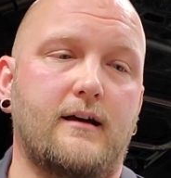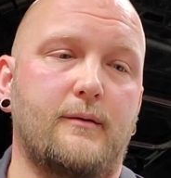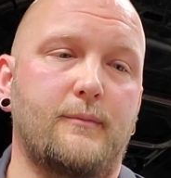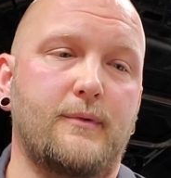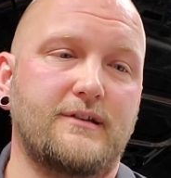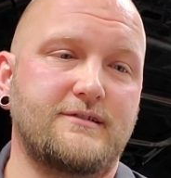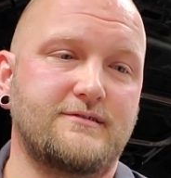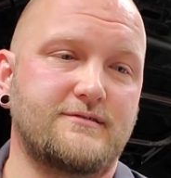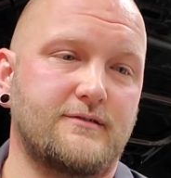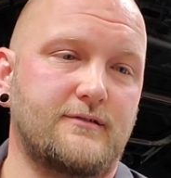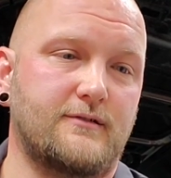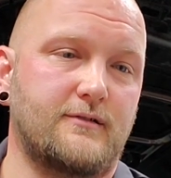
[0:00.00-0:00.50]

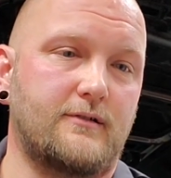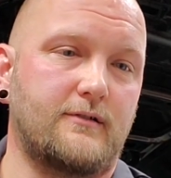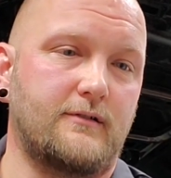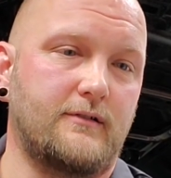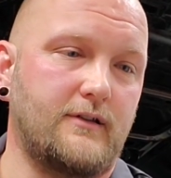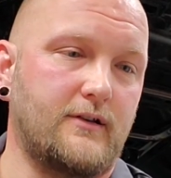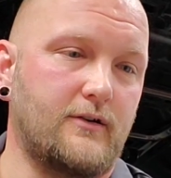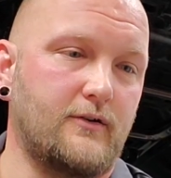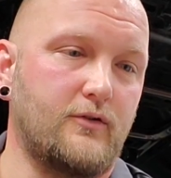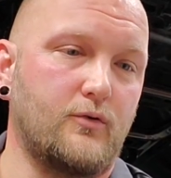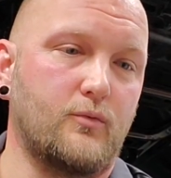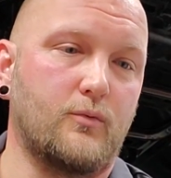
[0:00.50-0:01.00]
Make sure,
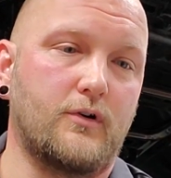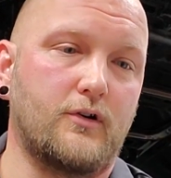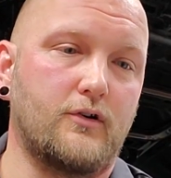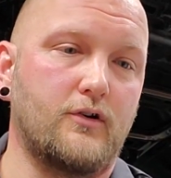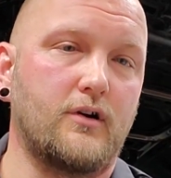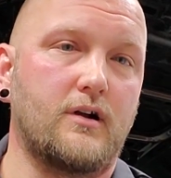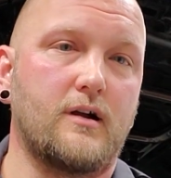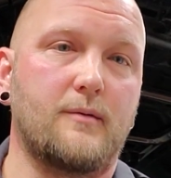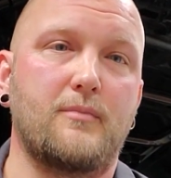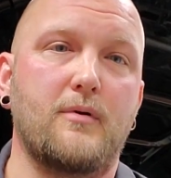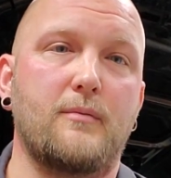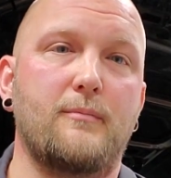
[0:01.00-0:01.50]
you want to
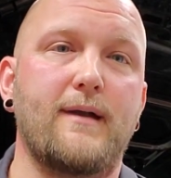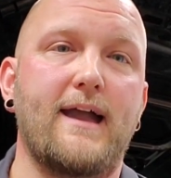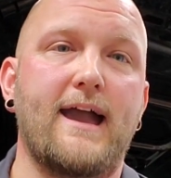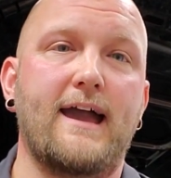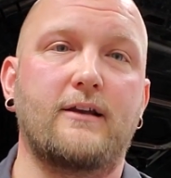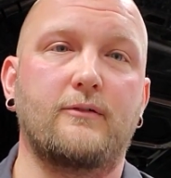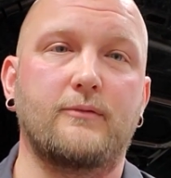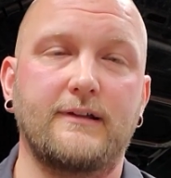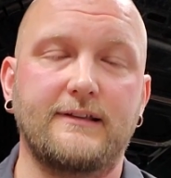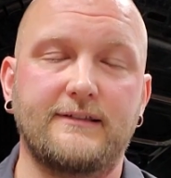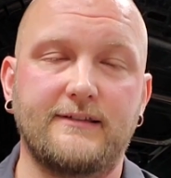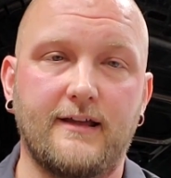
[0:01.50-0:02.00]
hook up a
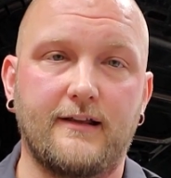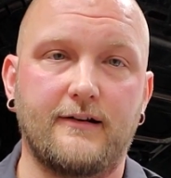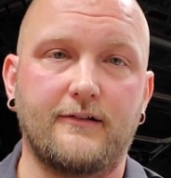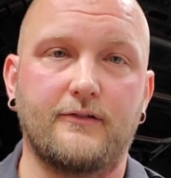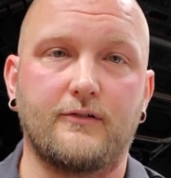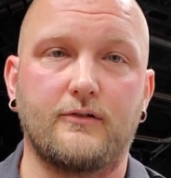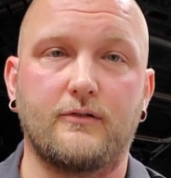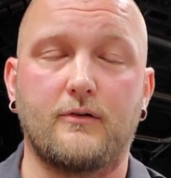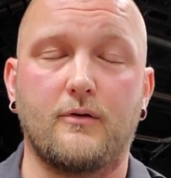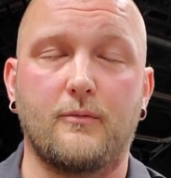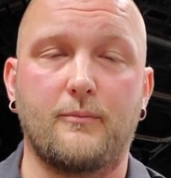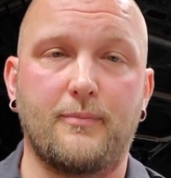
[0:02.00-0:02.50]
battery
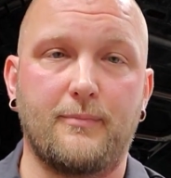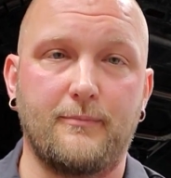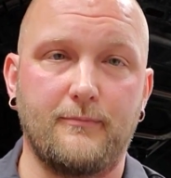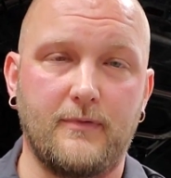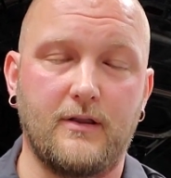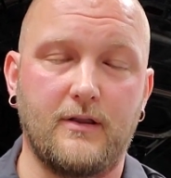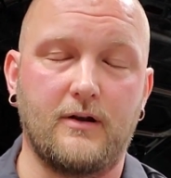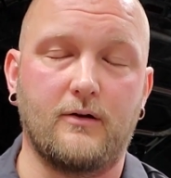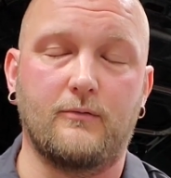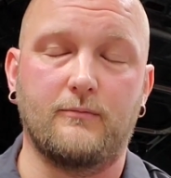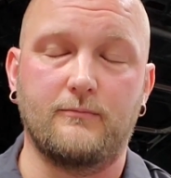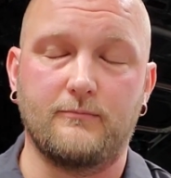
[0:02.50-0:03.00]
tender, or,
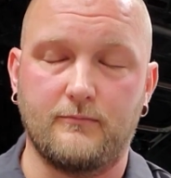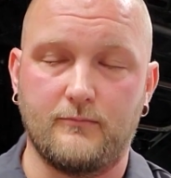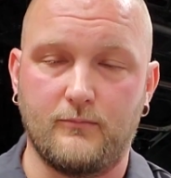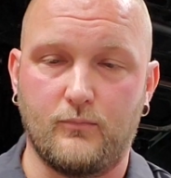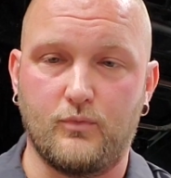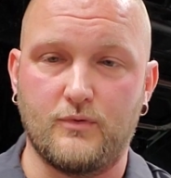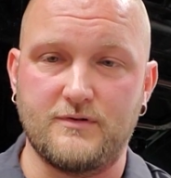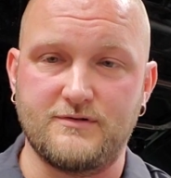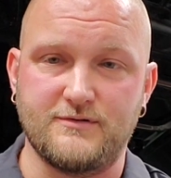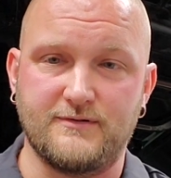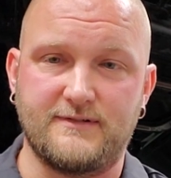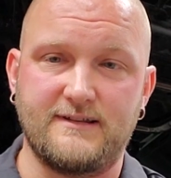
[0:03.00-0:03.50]

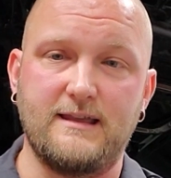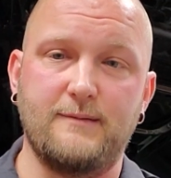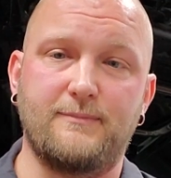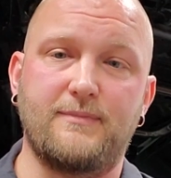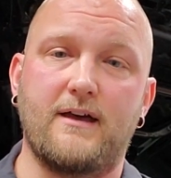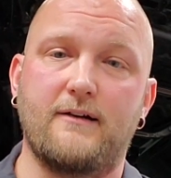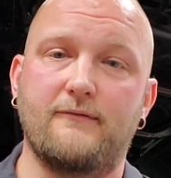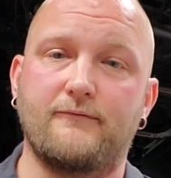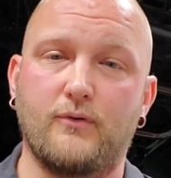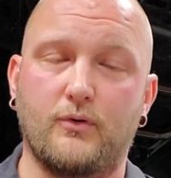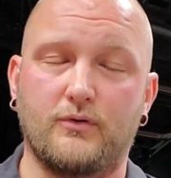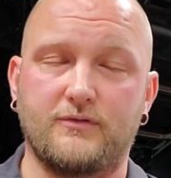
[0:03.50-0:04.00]
which will keep
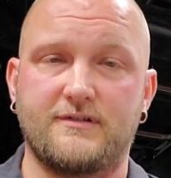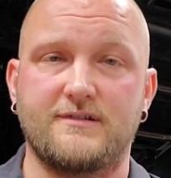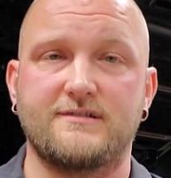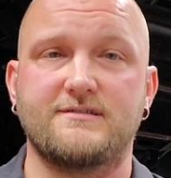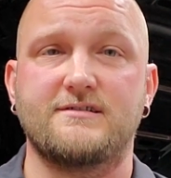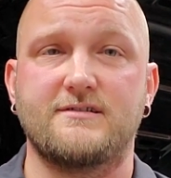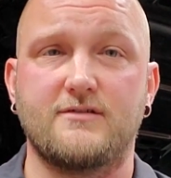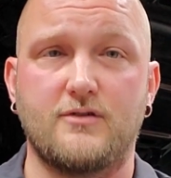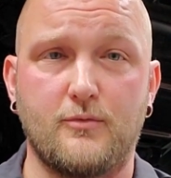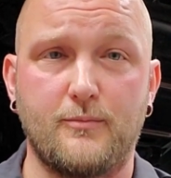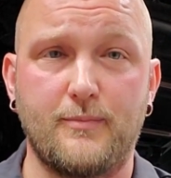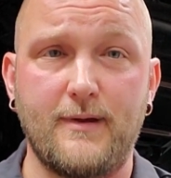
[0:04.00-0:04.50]
that voltage
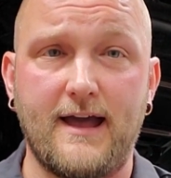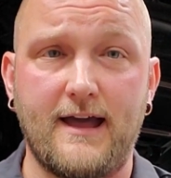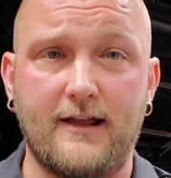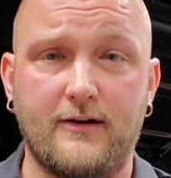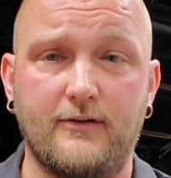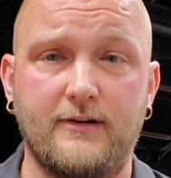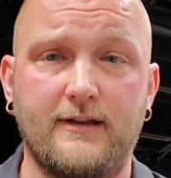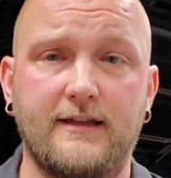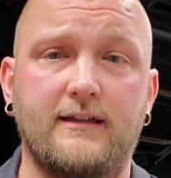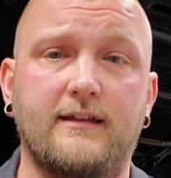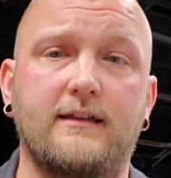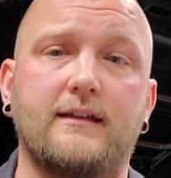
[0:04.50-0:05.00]
in your battery,